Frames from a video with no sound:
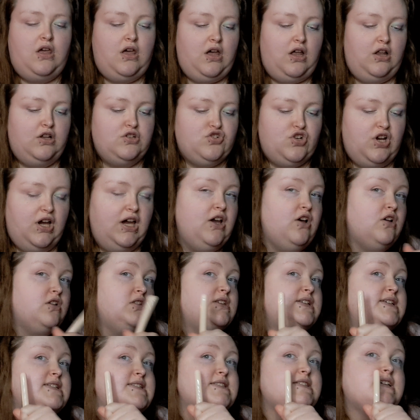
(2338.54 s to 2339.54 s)
I'll try it
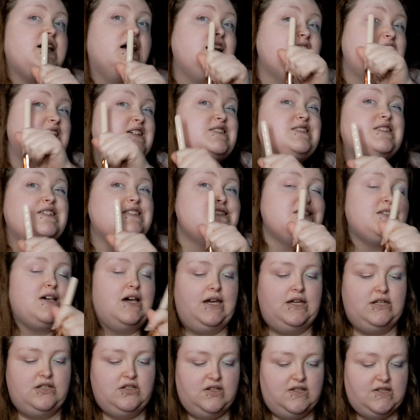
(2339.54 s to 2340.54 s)
on this side, because this
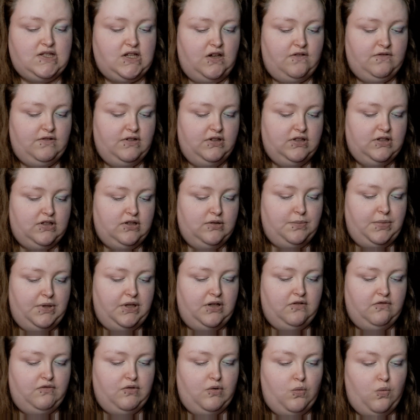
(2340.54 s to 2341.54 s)
side does have a little
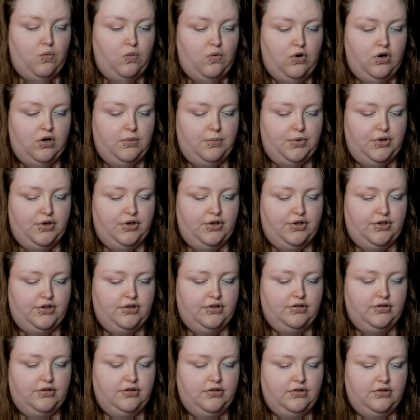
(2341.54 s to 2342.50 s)
bit of a warmer